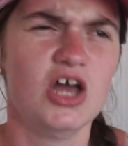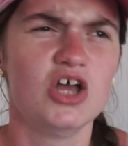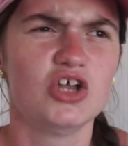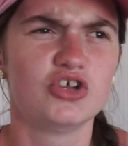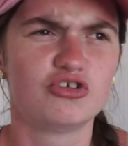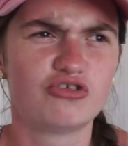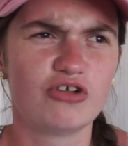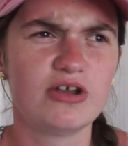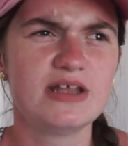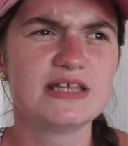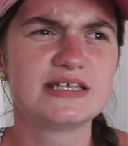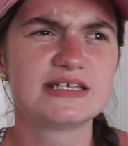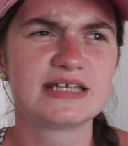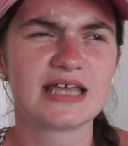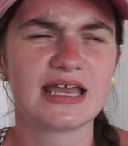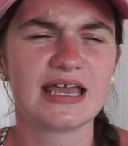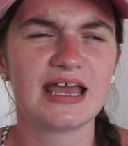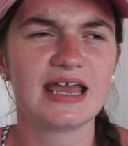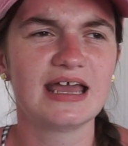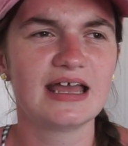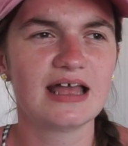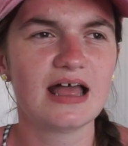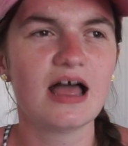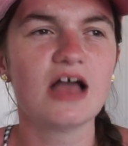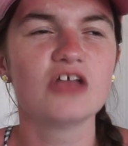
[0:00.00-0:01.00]
Trinity
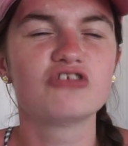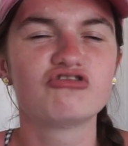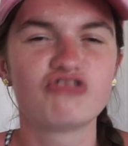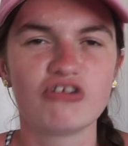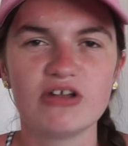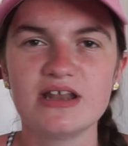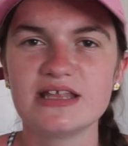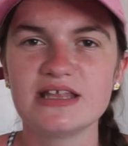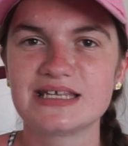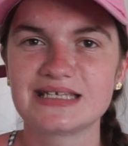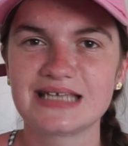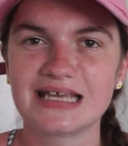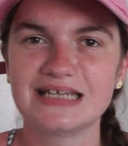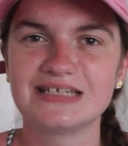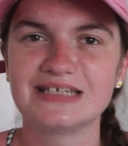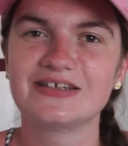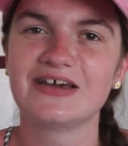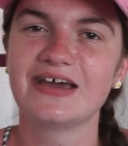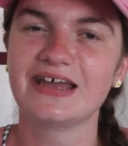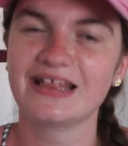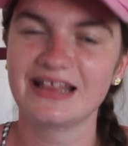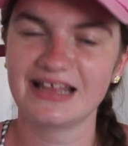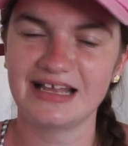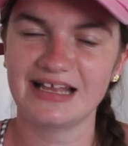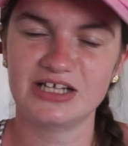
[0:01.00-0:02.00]
Centre
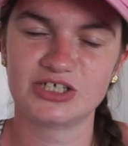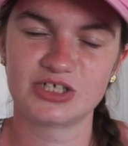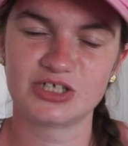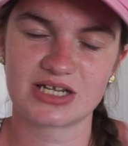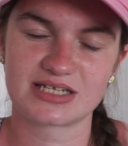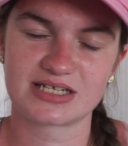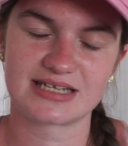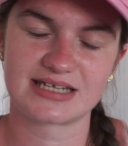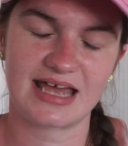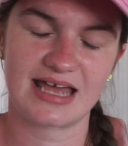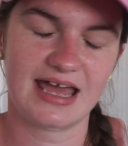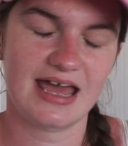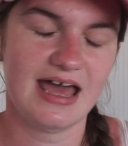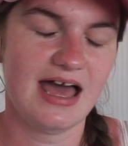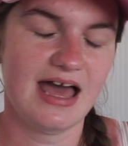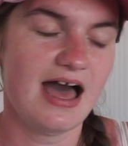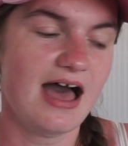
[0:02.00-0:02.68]
in Leeds, shall I say.